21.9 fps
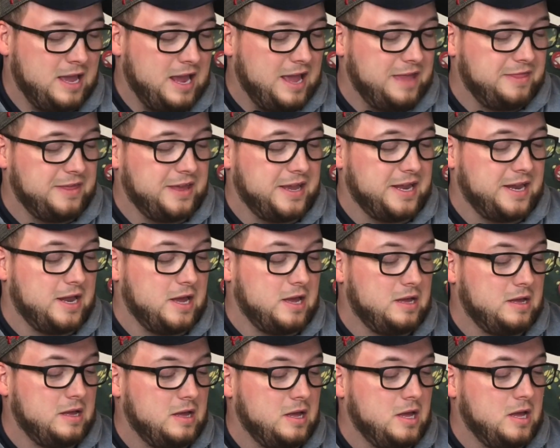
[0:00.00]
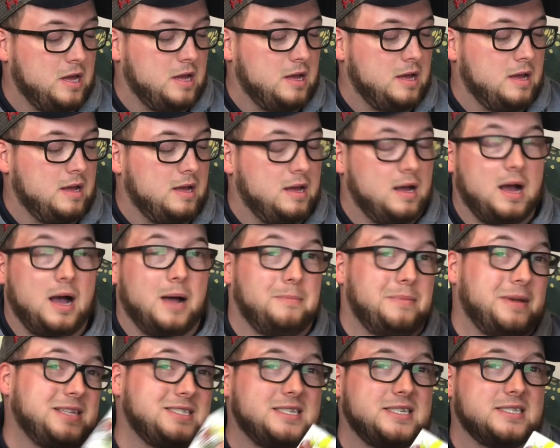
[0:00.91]
and then a
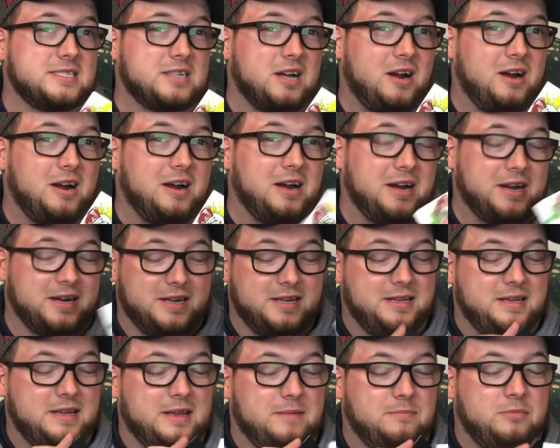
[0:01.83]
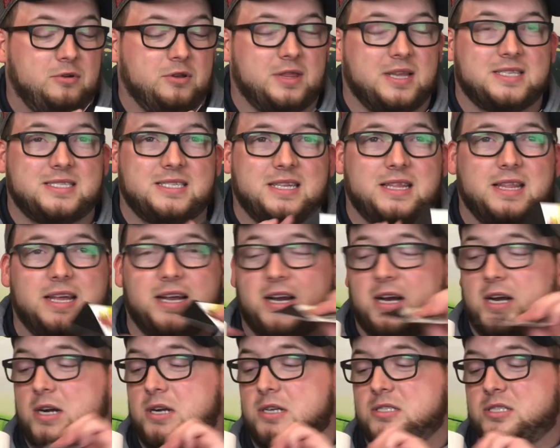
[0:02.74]
business card. Put this in
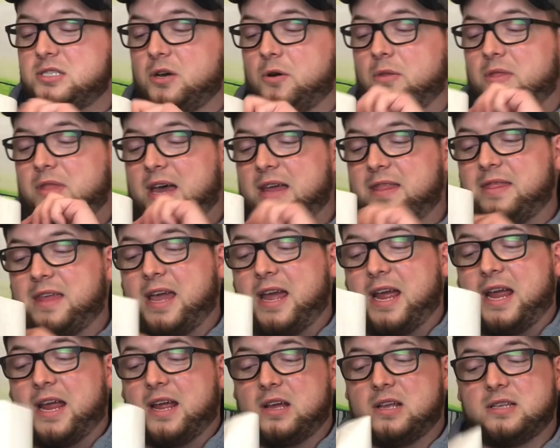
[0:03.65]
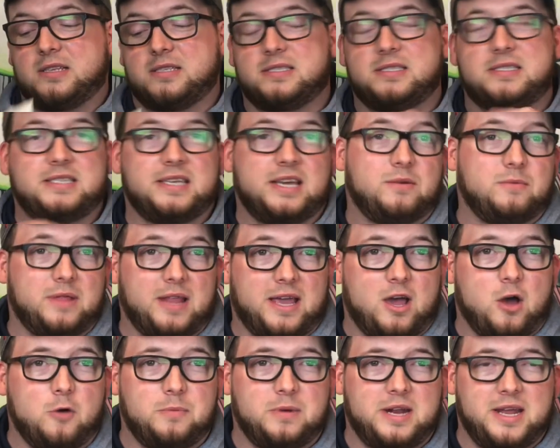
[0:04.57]
there so that they see it when they open